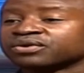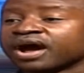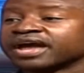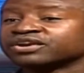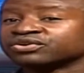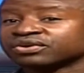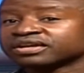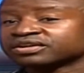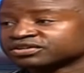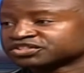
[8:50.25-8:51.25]
are
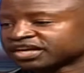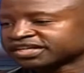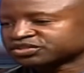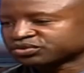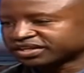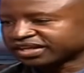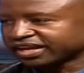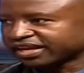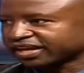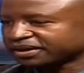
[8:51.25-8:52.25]
enrolling your child into a
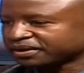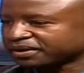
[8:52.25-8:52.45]
daycare,